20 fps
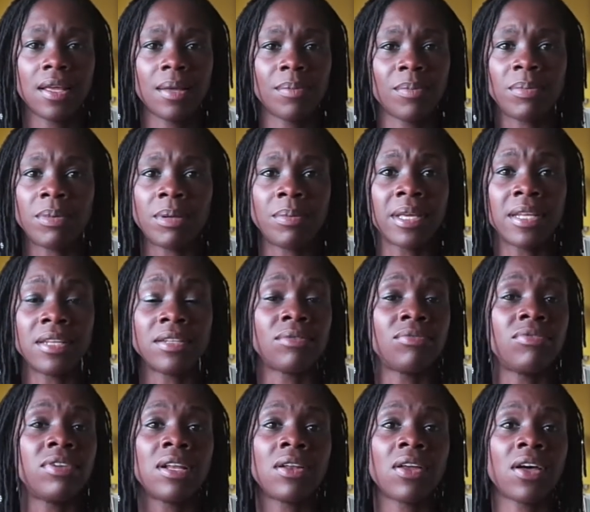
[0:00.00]
People are beginning to
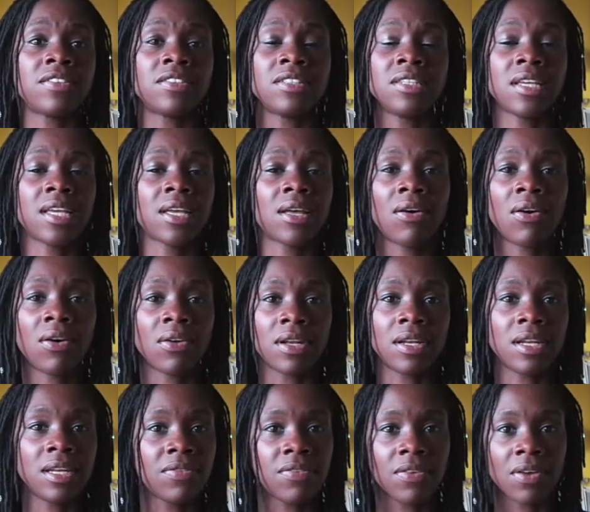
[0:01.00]
realise that you can't
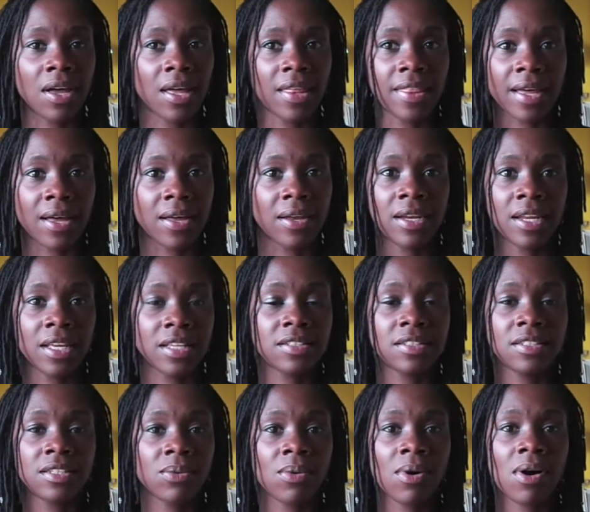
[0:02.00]
live like that
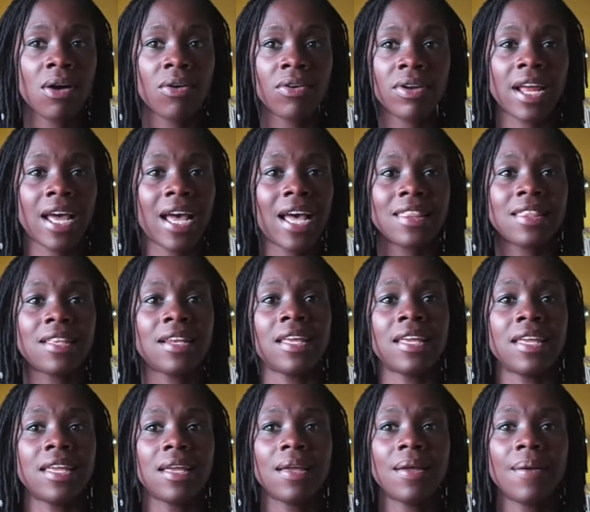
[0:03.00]
unless you are an
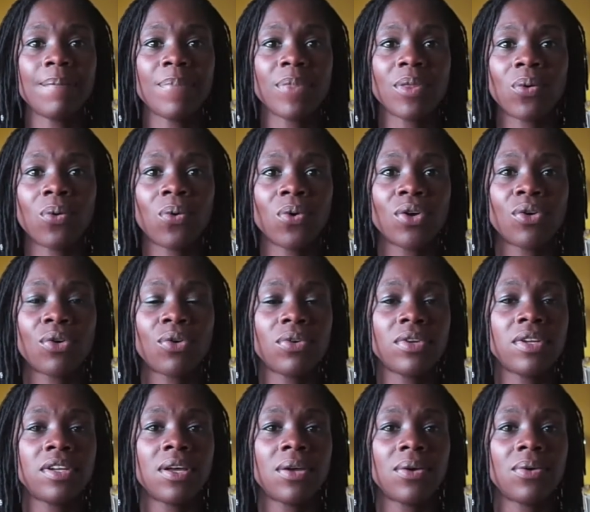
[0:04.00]
athlete or you're,
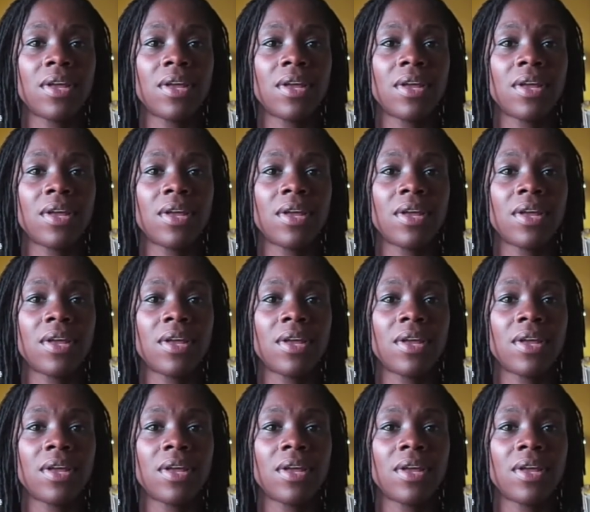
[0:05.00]
you know,